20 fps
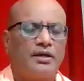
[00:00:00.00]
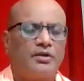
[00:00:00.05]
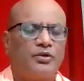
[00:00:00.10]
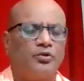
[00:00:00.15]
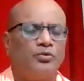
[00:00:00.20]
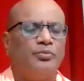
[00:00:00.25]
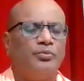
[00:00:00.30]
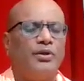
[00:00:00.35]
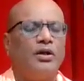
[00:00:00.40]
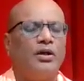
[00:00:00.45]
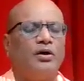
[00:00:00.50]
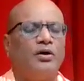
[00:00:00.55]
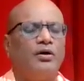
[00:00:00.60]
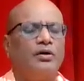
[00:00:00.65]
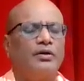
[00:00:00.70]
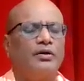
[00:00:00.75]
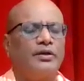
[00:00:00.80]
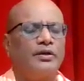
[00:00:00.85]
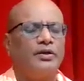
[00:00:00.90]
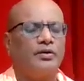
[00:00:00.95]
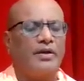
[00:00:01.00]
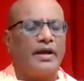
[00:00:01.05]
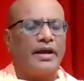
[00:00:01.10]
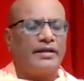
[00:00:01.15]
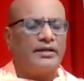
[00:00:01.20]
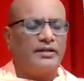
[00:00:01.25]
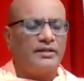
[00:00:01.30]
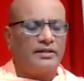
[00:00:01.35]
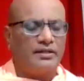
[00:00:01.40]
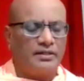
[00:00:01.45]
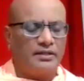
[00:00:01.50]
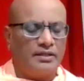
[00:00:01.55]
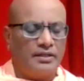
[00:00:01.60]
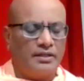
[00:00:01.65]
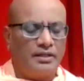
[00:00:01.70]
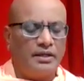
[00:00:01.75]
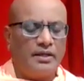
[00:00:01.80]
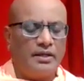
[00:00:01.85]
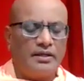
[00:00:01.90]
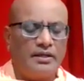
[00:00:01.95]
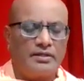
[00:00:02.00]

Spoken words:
You belong, your identity